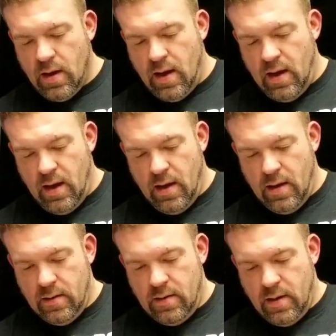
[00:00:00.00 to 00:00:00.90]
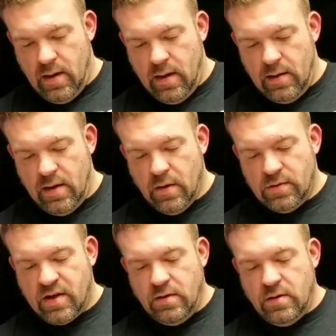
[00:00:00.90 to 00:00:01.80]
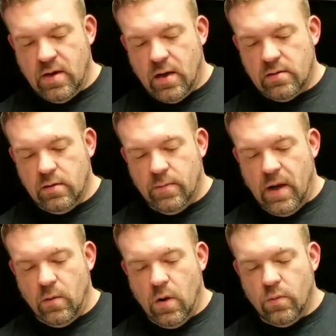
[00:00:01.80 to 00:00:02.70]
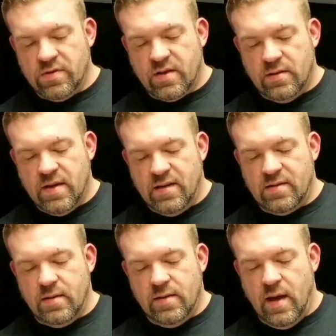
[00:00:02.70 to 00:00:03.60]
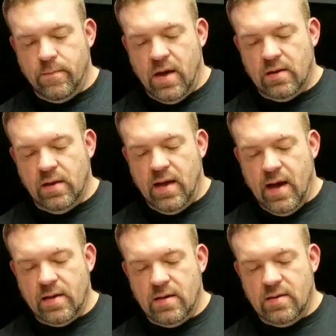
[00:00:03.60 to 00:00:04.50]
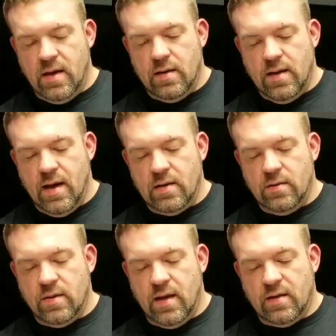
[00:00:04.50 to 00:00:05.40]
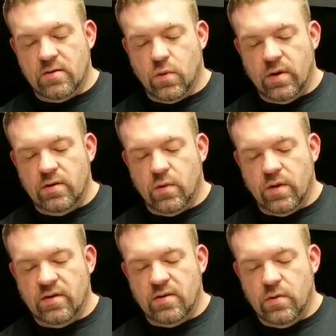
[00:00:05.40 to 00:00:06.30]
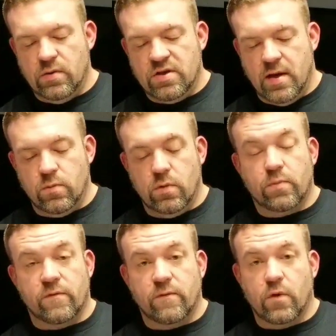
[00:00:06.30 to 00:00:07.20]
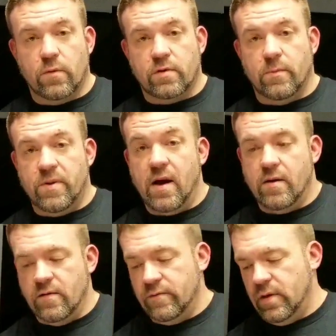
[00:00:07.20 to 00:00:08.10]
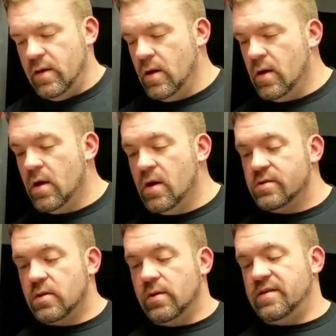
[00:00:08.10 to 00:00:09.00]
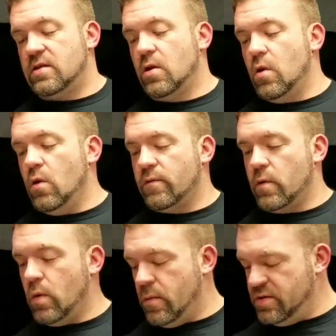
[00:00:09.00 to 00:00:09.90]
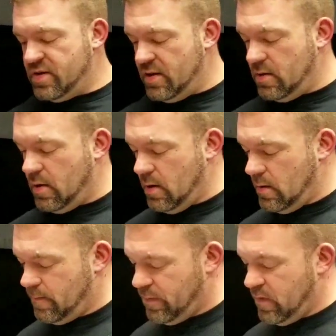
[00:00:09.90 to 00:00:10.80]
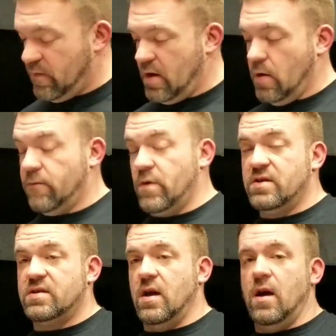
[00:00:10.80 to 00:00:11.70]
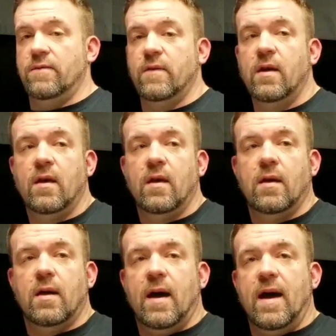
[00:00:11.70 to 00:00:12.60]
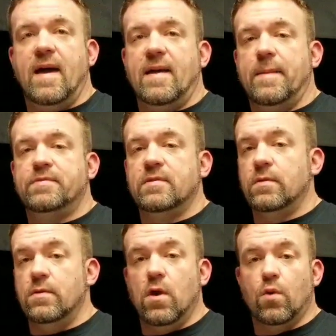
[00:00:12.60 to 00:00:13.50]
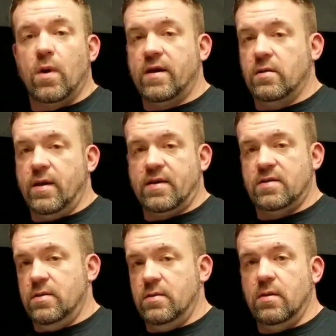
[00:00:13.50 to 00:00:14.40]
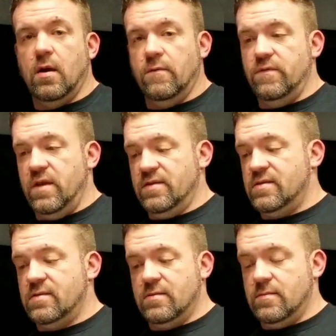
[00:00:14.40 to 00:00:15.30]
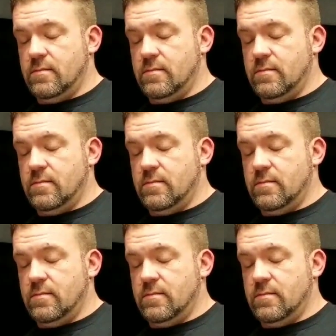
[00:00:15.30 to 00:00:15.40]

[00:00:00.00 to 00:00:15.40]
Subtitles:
And he goes, can you talk a little about what was contested in that medley, how you did, and how you think 2022 Jed would perform comparatively? So let's go over what was in the video. First off, I had absolutely no recollection of this